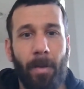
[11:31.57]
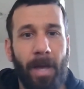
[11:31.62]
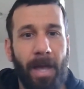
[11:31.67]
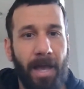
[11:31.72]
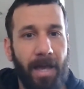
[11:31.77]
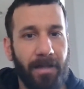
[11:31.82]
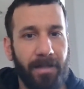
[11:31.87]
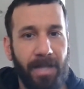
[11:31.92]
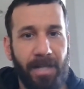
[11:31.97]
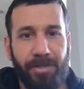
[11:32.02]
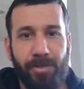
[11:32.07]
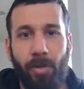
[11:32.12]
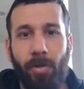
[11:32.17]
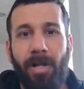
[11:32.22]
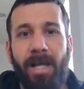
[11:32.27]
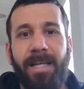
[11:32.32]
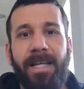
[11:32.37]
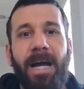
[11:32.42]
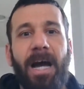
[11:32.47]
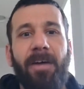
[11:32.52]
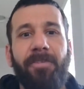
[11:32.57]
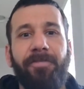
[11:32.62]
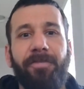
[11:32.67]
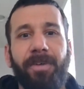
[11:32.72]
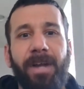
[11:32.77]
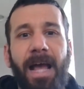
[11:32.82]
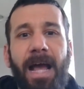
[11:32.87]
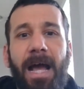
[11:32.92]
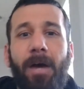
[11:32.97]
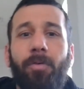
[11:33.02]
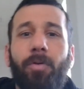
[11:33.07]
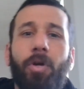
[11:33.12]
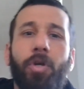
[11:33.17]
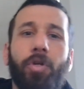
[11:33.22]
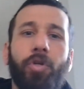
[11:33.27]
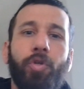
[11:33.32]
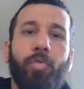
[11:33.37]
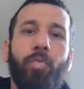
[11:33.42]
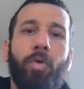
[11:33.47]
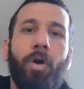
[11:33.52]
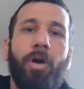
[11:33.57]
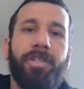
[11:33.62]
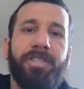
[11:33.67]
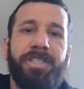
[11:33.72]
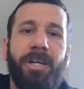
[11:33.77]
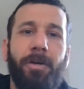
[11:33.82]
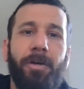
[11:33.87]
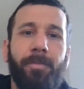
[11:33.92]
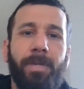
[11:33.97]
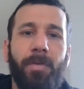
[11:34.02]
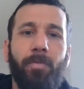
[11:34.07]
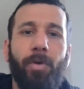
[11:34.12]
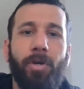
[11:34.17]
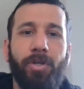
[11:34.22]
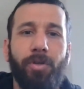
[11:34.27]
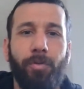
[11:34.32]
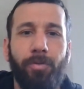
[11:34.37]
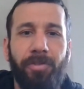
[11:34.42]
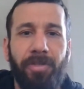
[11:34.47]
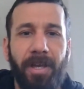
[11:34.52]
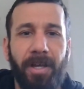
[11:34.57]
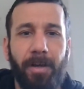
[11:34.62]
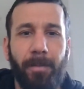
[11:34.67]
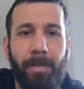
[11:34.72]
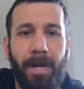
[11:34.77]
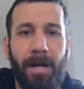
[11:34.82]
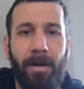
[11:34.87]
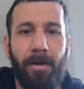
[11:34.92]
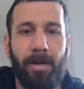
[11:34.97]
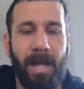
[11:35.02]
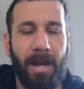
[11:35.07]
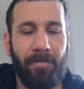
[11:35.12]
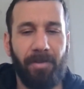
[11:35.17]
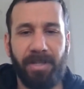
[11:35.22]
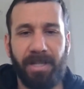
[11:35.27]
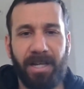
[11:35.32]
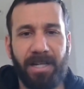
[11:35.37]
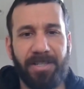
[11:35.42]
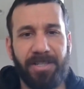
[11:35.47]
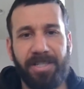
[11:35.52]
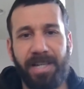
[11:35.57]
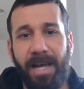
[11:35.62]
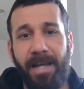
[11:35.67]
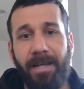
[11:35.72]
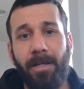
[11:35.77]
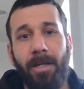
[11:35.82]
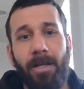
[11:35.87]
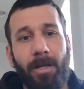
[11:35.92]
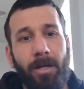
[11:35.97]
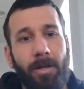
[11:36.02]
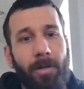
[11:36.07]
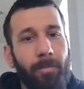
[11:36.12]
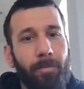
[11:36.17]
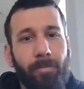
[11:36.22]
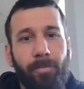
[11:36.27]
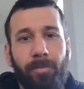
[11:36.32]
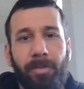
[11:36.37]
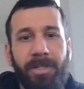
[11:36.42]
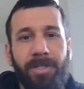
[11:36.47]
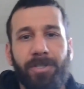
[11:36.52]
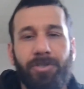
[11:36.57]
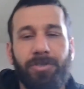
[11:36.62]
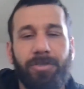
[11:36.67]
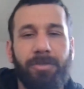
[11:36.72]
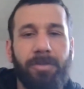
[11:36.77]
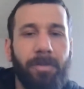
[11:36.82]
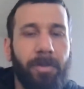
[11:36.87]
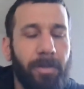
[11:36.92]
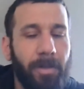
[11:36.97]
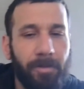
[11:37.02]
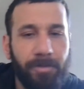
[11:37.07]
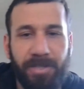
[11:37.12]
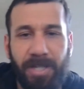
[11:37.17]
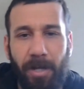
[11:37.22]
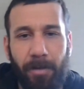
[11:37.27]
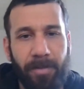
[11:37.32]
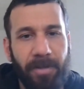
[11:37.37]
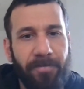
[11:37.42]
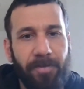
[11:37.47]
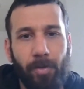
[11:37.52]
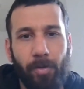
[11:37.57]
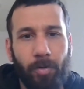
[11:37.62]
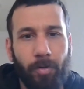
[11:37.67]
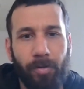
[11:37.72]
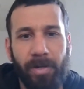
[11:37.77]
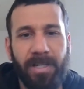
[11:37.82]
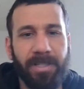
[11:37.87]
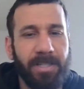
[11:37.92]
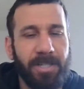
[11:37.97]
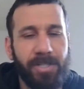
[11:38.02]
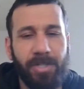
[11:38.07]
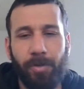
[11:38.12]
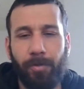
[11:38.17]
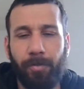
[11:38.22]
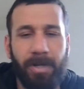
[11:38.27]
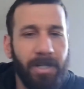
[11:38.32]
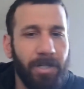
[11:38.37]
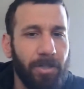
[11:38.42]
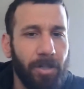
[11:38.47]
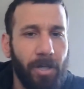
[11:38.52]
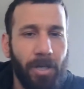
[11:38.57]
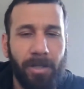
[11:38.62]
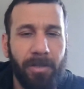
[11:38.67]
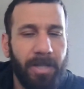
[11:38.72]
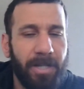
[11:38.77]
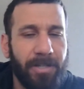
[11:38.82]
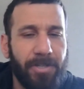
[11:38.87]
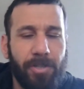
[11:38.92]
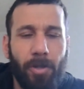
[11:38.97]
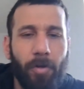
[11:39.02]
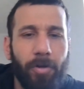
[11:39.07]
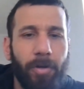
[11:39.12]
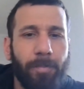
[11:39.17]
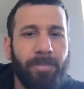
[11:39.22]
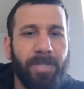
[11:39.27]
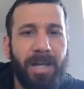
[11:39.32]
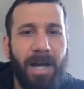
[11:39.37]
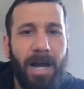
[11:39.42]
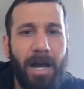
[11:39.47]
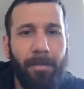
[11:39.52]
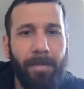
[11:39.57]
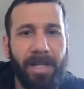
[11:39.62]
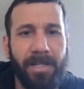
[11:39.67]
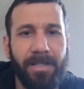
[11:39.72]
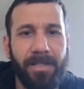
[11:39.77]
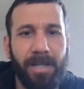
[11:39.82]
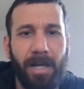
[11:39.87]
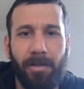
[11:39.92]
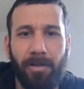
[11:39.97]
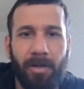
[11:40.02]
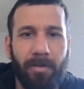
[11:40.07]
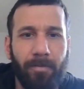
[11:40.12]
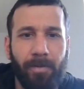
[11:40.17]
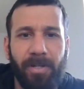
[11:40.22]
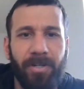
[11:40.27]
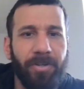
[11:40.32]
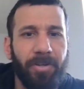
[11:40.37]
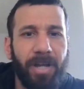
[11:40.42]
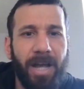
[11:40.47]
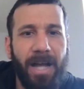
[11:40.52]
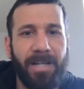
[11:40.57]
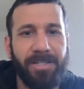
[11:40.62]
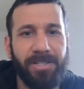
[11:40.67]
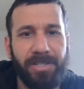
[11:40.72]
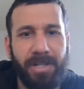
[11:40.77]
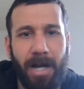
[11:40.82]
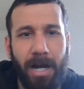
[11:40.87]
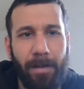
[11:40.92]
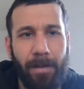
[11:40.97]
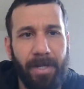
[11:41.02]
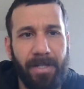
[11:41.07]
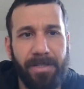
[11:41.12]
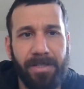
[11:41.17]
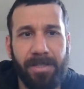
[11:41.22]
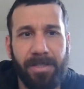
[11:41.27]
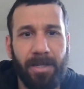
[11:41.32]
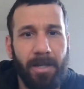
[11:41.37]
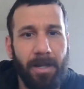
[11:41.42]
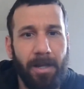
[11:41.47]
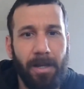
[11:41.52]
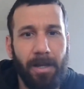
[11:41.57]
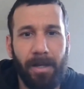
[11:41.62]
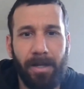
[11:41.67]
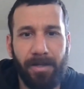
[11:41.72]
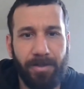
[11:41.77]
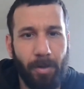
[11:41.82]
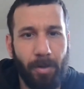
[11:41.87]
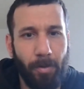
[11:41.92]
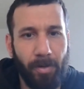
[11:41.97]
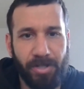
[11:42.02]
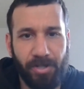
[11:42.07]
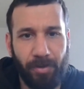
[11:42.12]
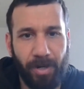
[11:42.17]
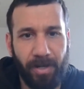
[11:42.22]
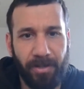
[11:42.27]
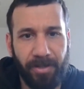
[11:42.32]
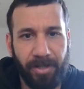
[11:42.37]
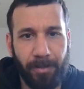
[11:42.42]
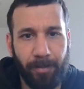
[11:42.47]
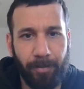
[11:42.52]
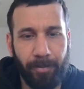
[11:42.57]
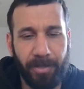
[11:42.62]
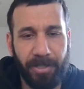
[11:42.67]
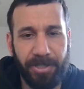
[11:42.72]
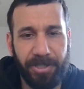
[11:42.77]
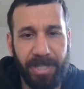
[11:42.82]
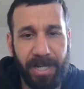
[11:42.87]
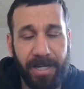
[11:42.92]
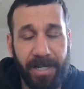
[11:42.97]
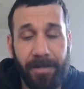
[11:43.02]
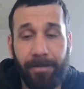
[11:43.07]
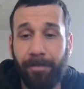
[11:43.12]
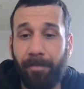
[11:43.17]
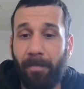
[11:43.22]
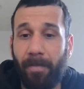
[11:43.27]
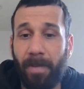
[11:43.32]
And that's all I got for now. You all tell me what you think about everything I said. Please tell me if you agree, disagree. Let's load up the comments. I love reading your guys' comments. It's always greatly appreciated.